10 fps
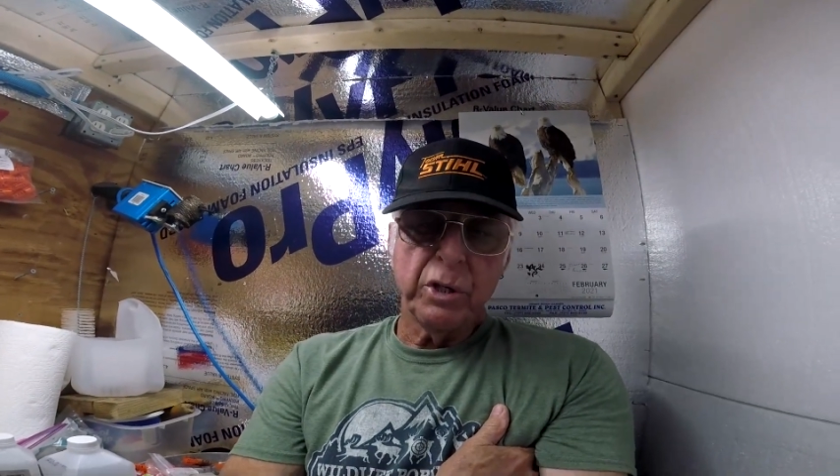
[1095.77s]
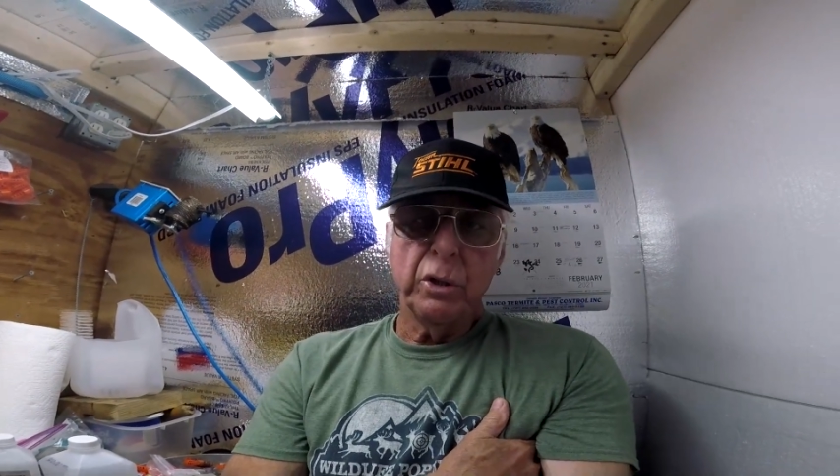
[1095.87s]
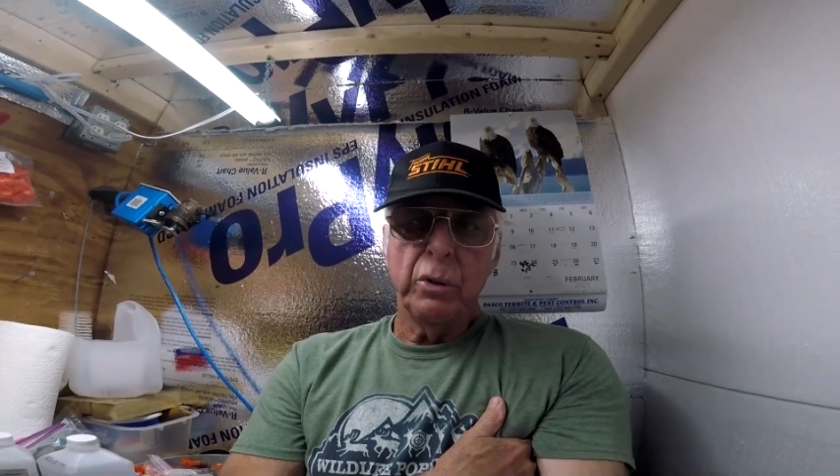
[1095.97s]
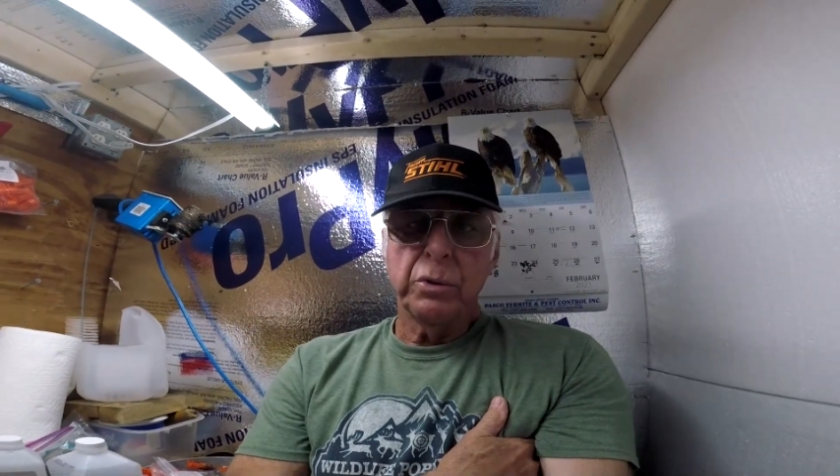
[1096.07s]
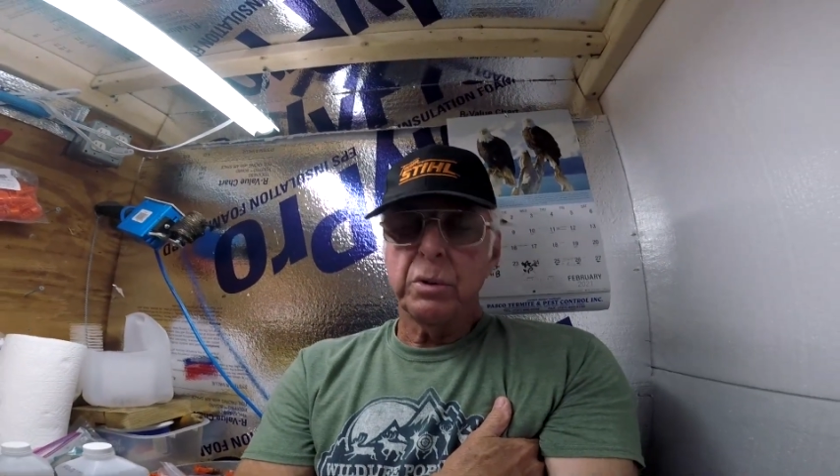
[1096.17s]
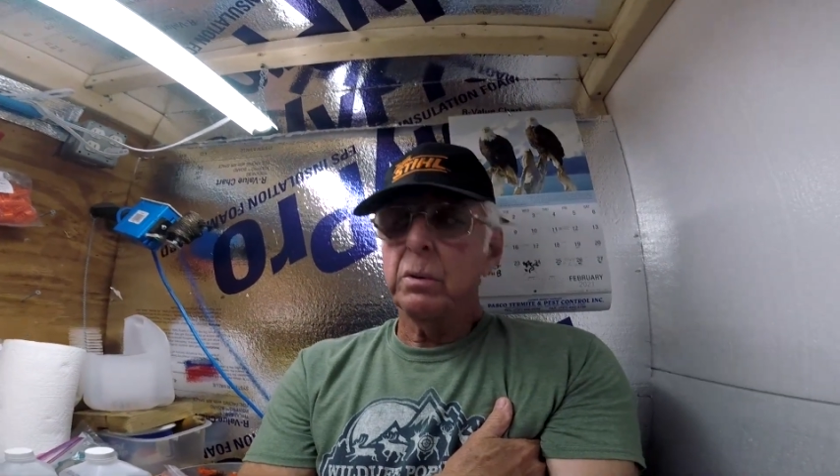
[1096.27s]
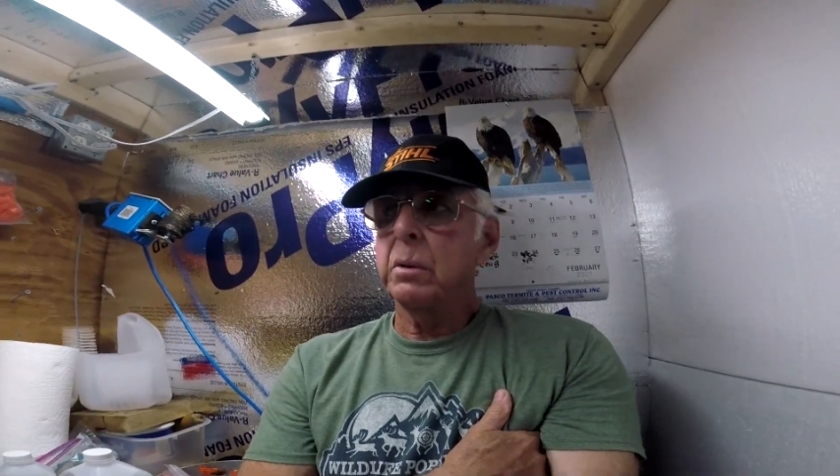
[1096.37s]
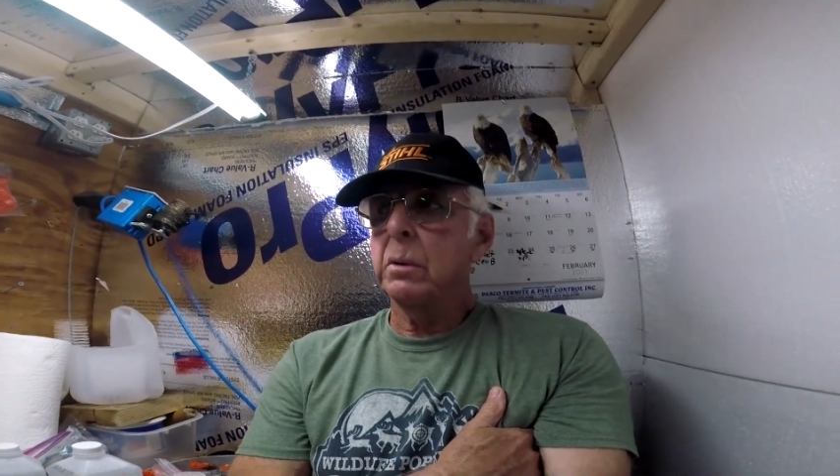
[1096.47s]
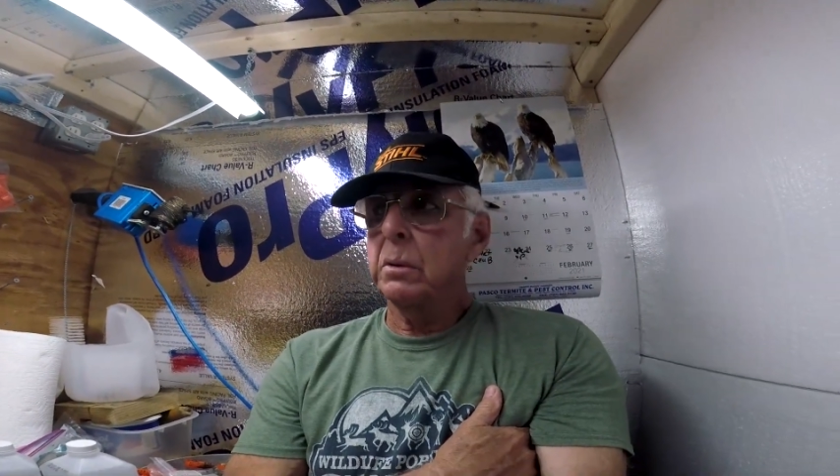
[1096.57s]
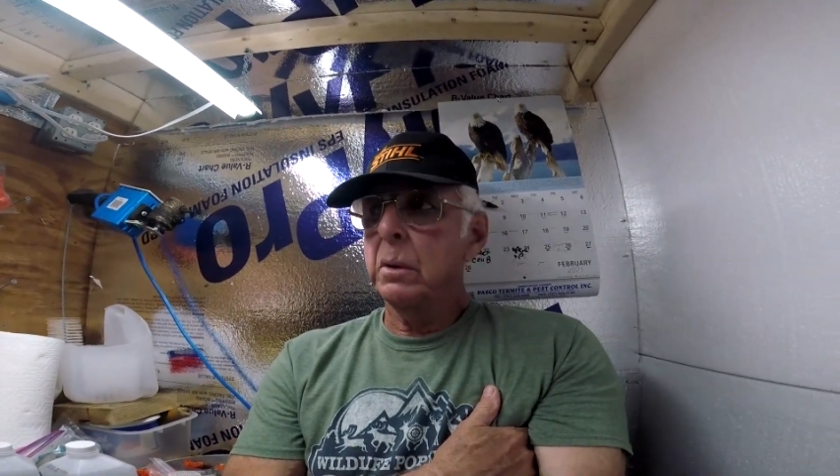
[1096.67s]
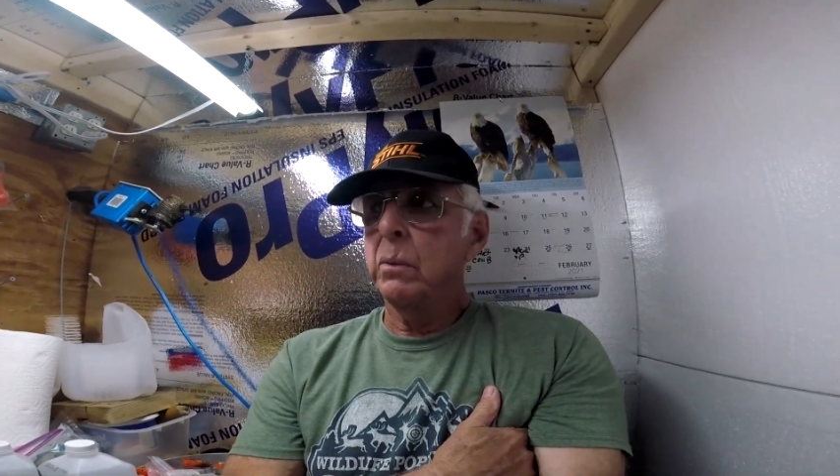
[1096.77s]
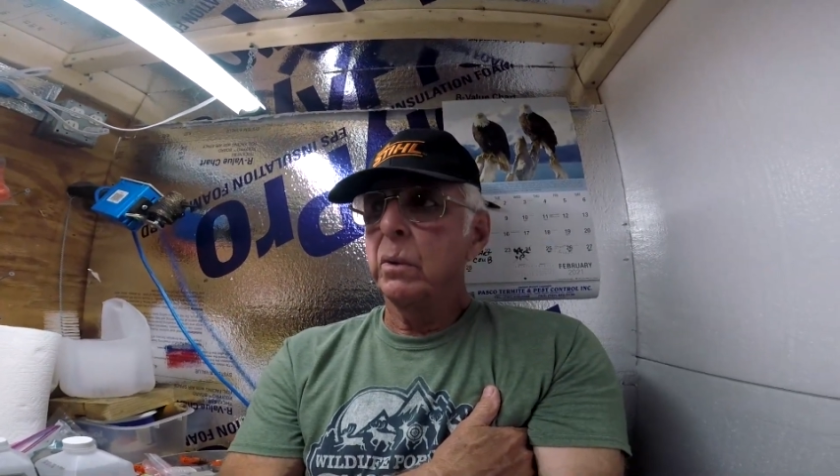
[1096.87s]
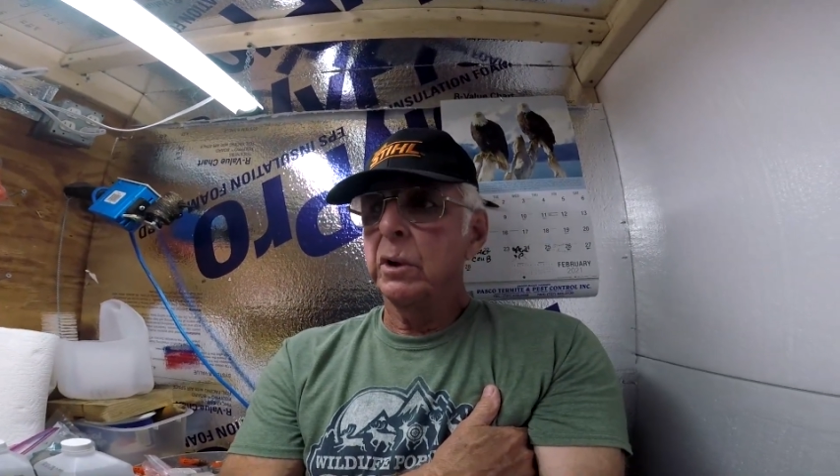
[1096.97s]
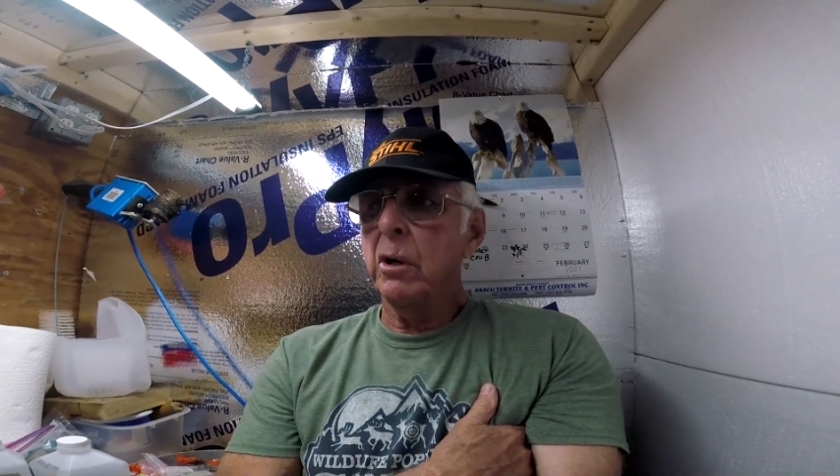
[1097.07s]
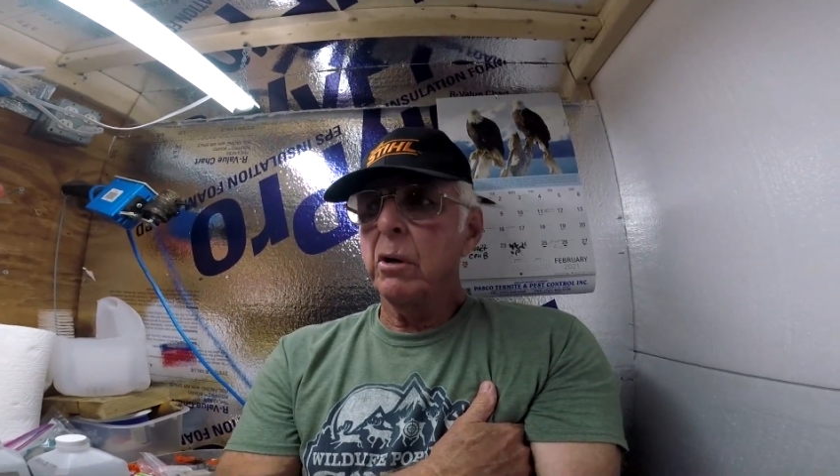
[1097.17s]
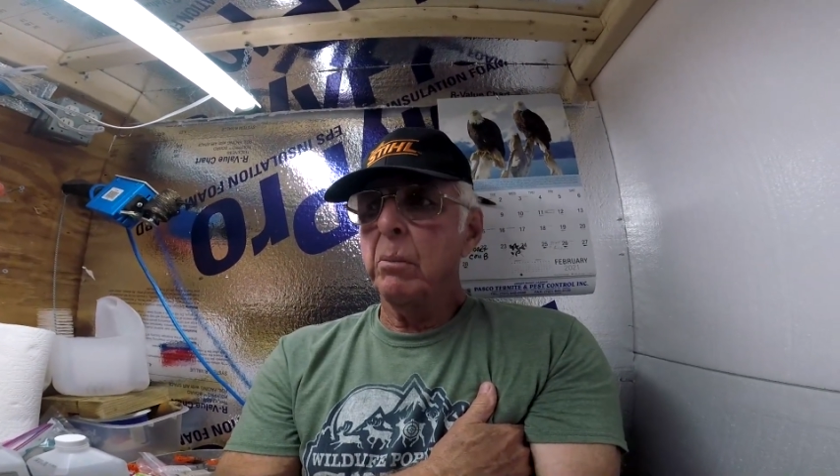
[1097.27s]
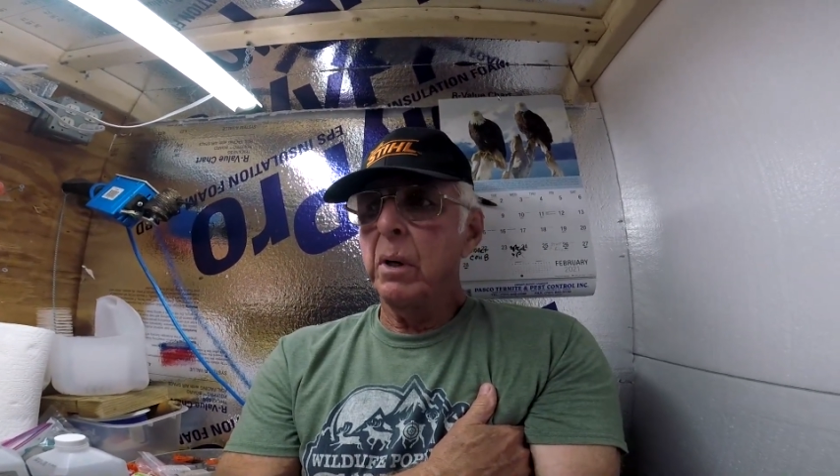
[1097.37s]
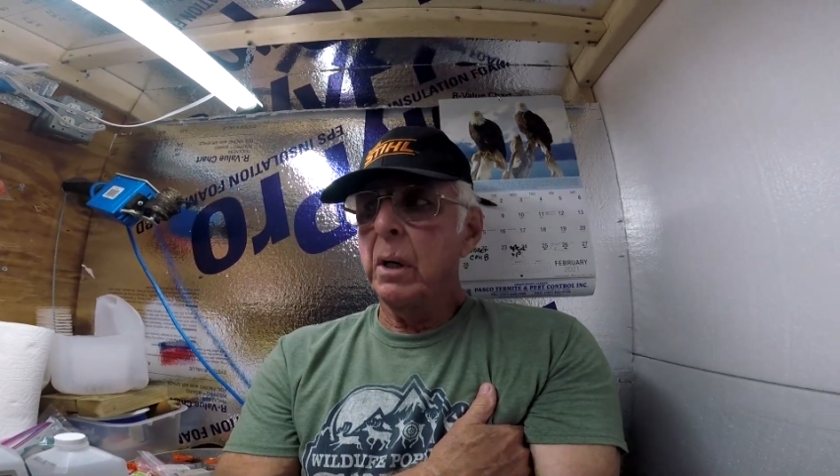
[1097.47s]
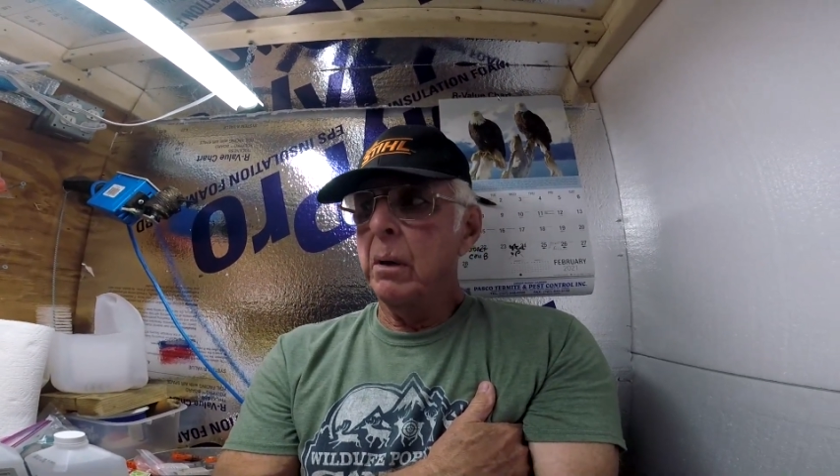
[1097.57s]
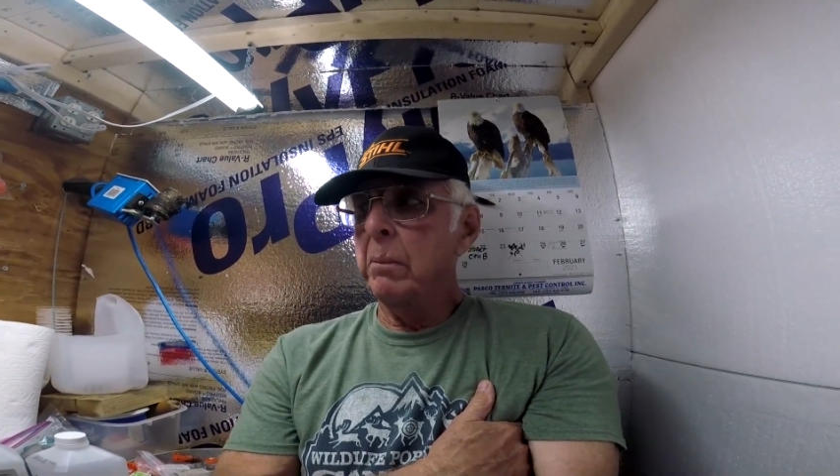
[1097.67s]
twos. We'll load them
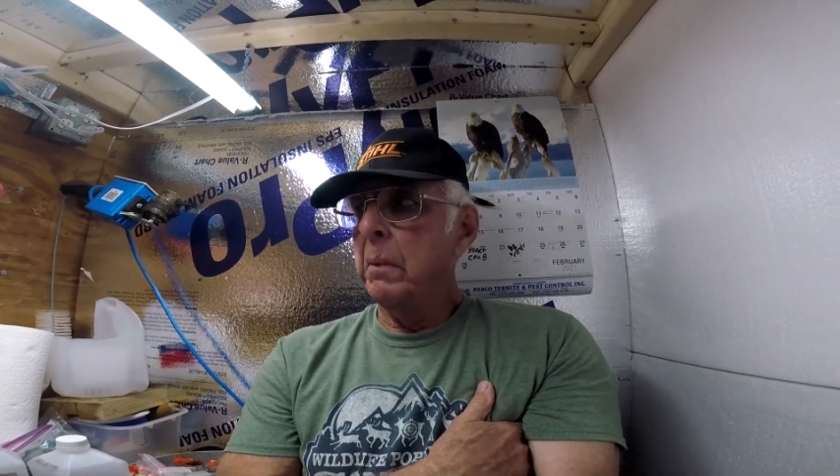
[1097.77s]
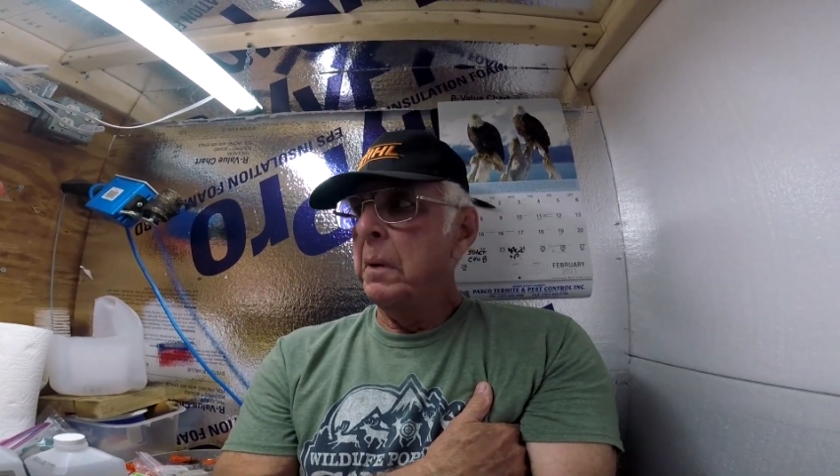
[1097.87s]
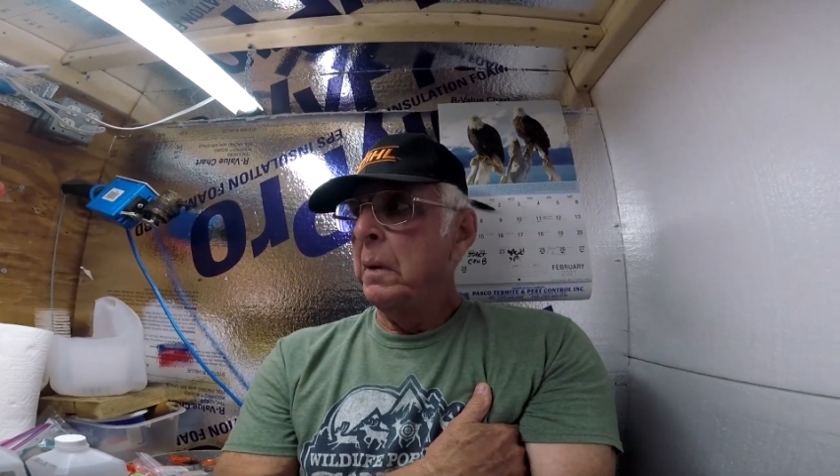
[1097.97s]
up.